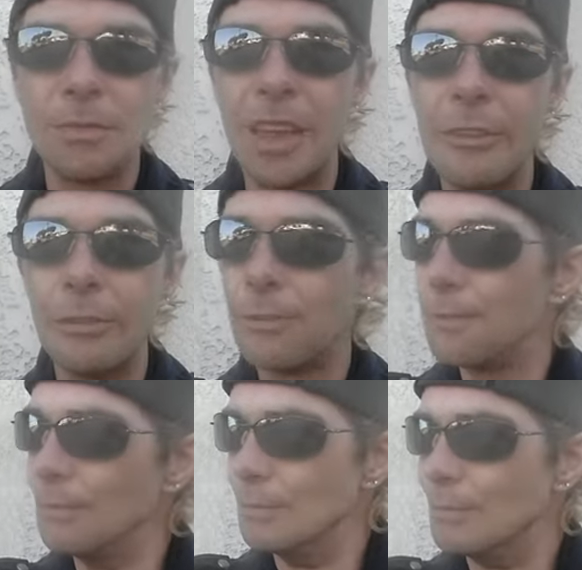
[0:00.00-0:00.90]
they've
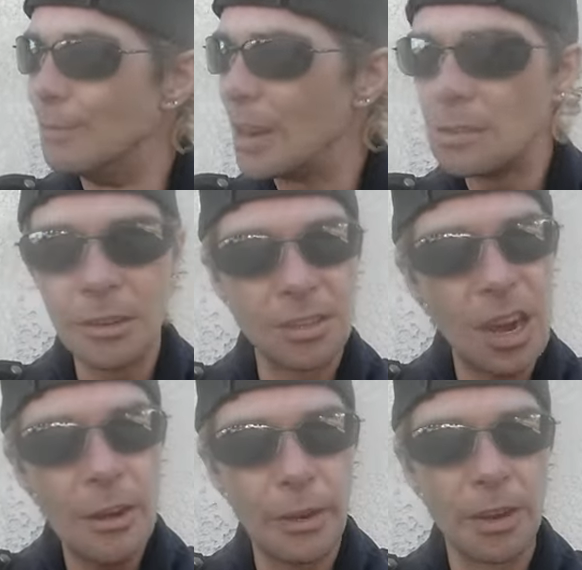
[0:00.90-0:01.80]
been a little
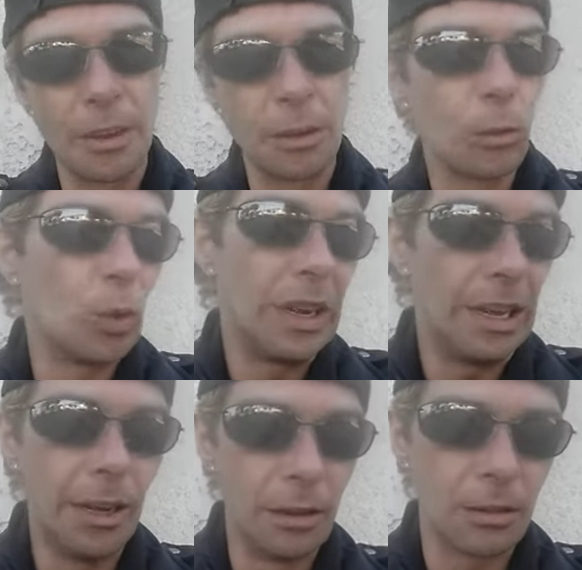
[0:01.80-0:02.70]
tough on you. Or we,
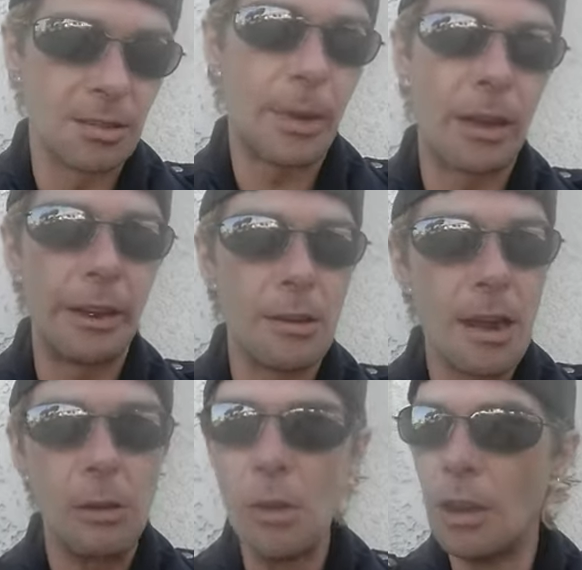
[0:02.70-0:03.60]
you know, because I'm out here
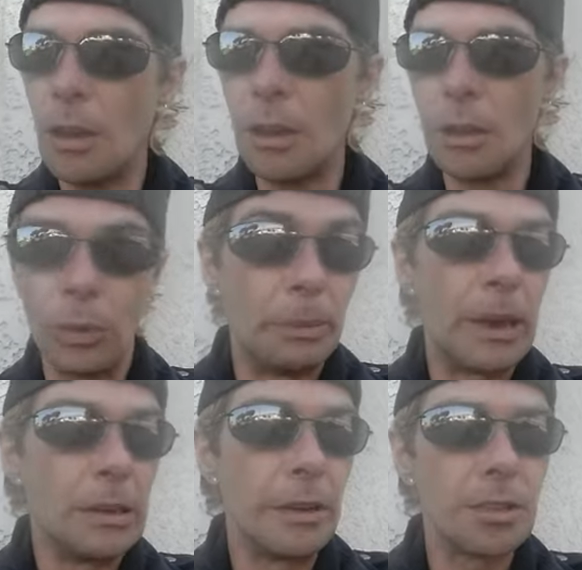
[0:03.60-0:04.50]
now. We've
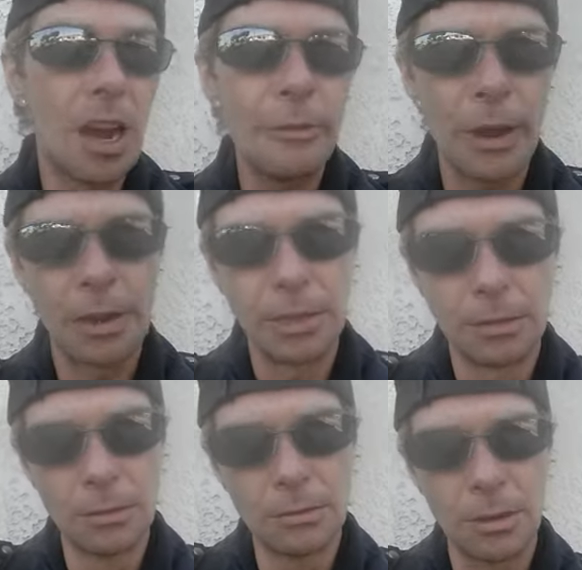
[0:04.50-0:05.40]
been a little tough on you.